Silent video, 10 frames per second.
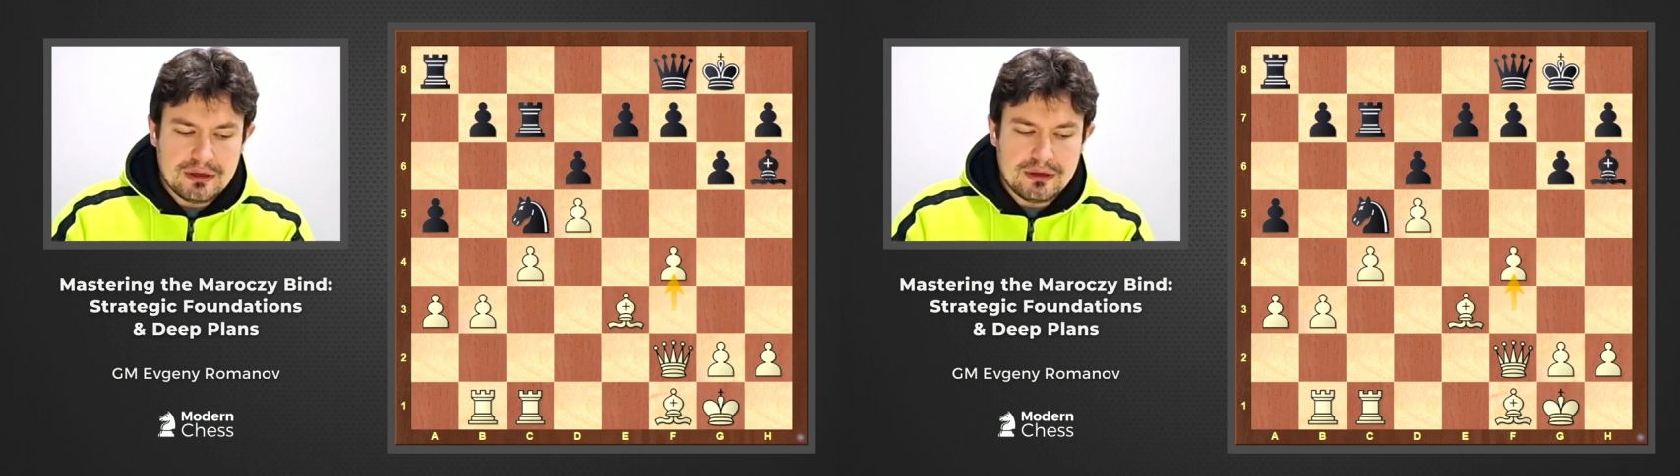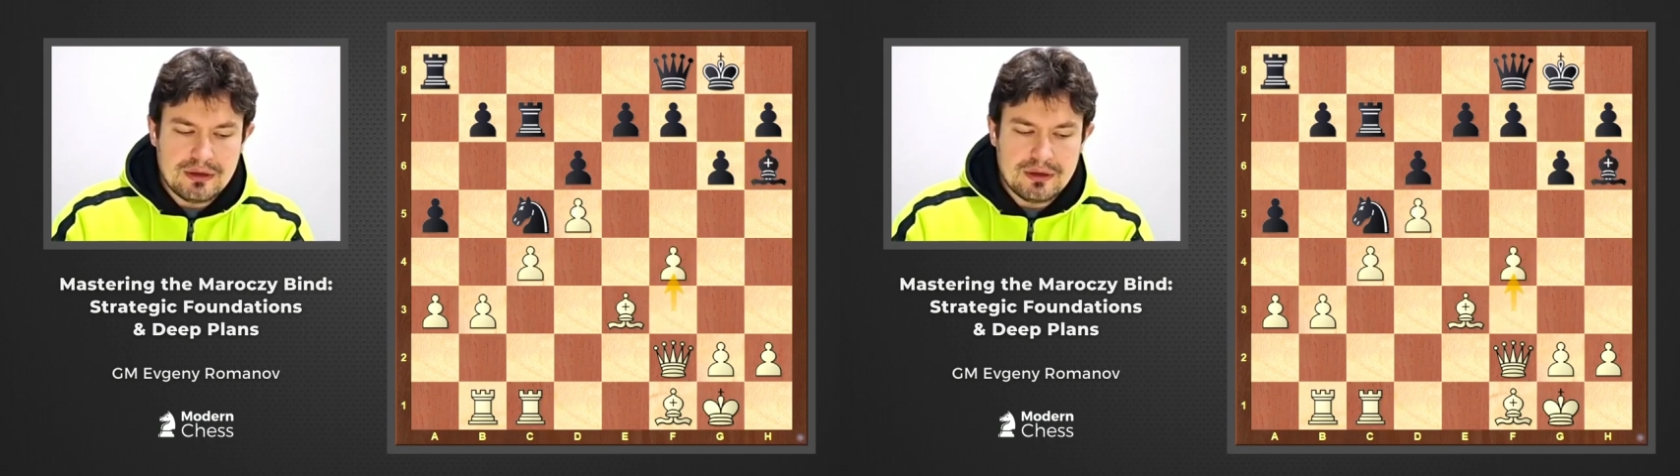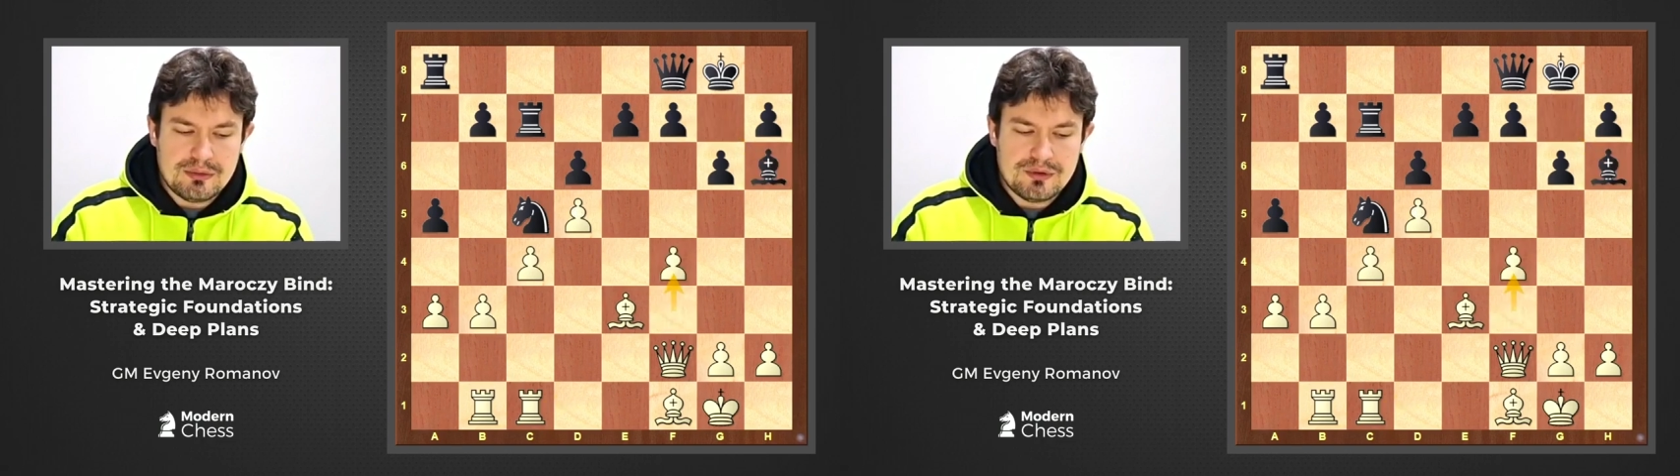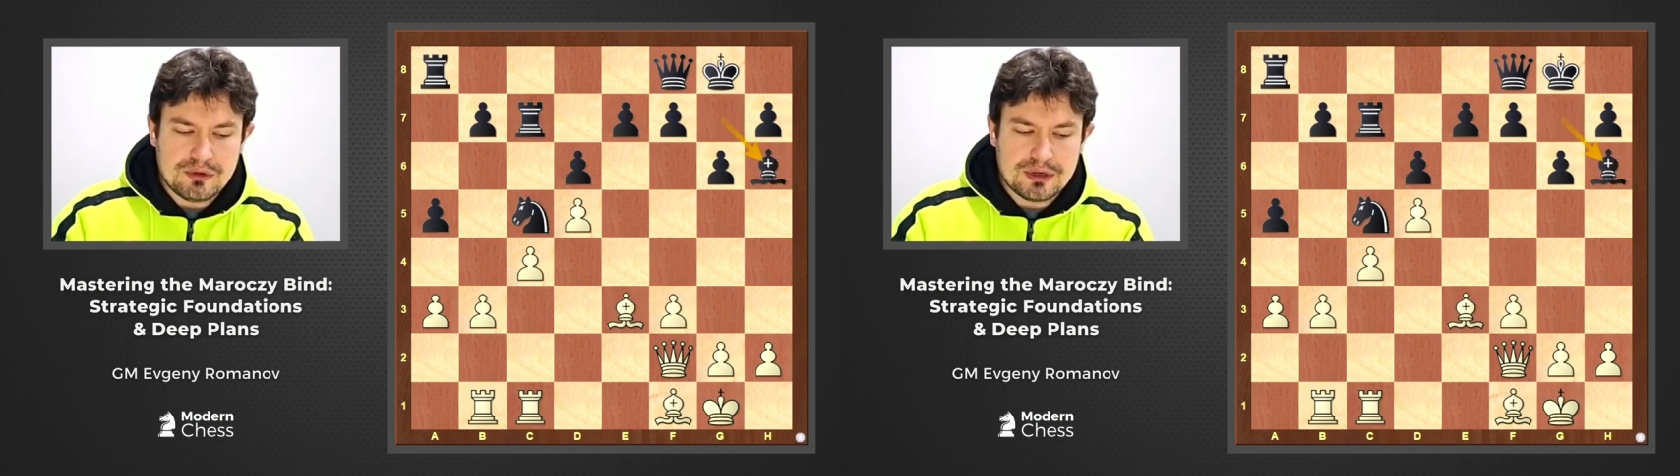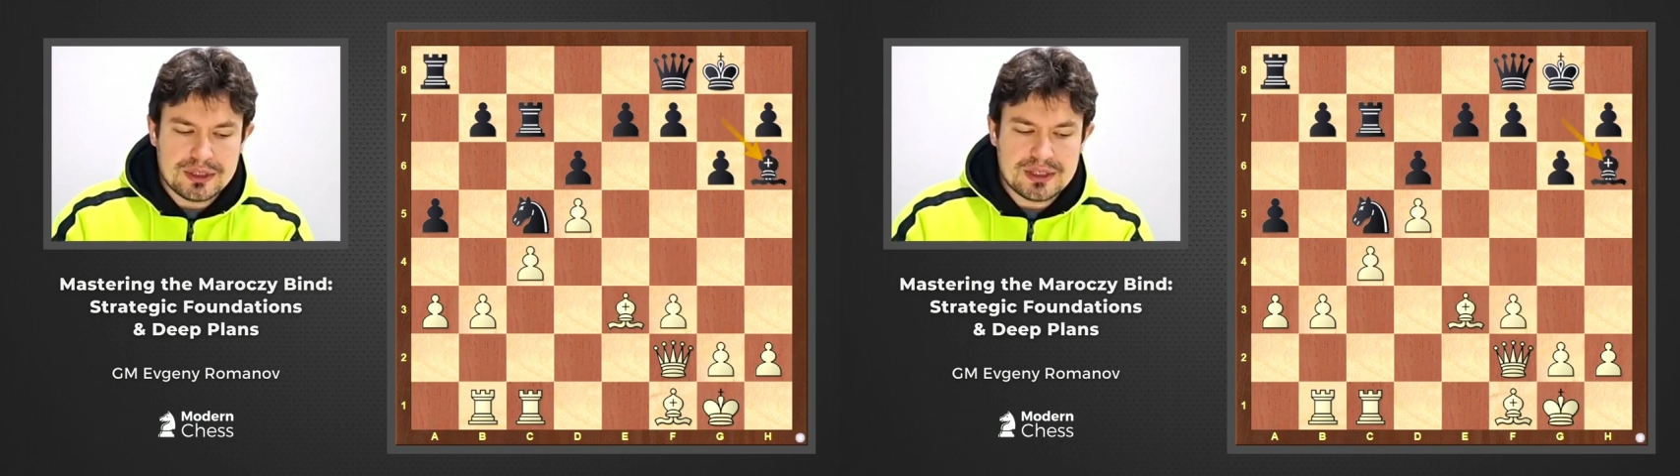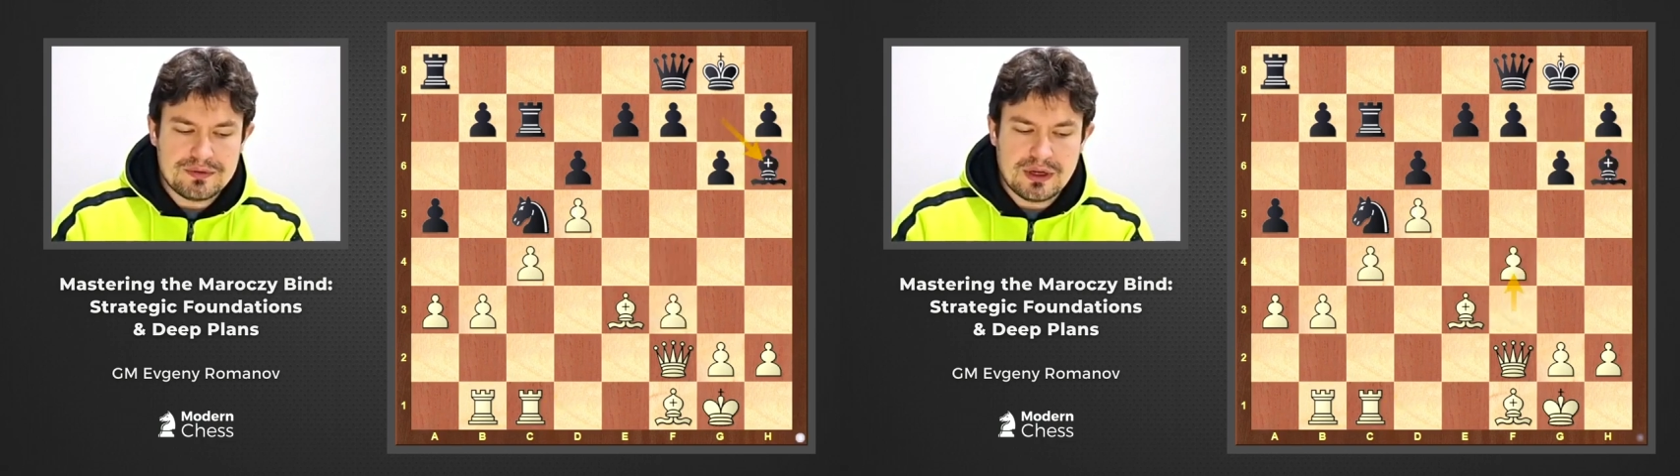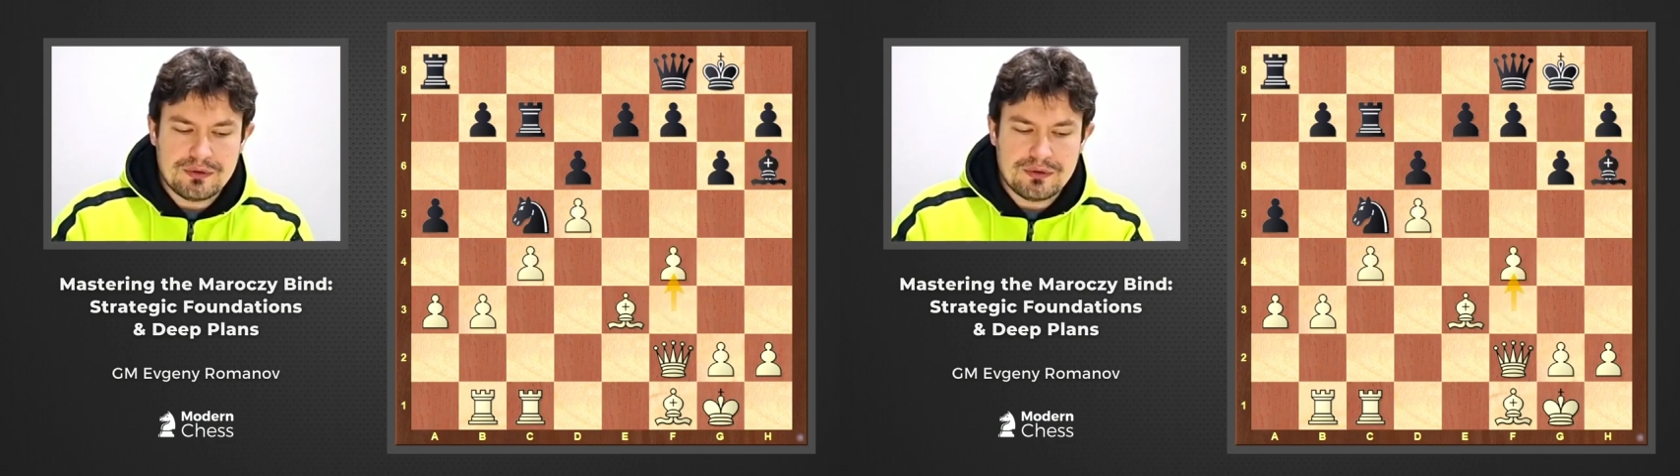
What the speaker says: b4 and c5.